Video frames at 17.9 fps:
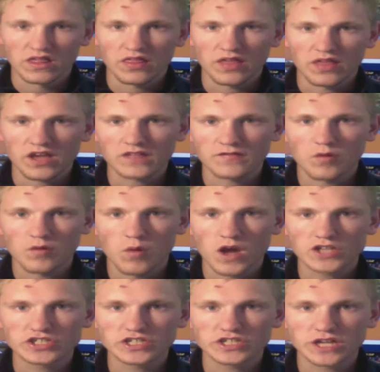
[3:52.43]
Thanks for
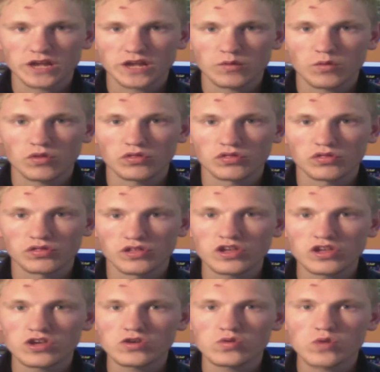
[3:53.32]
watching, and we'll
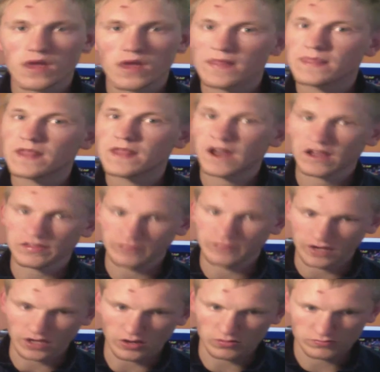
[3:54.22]
see you in the next
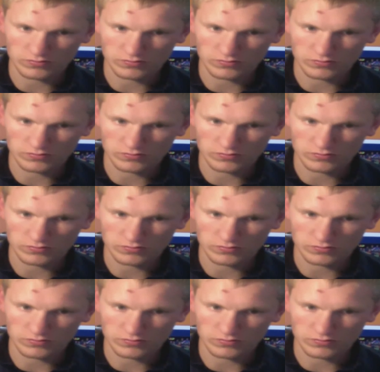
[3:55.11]
video.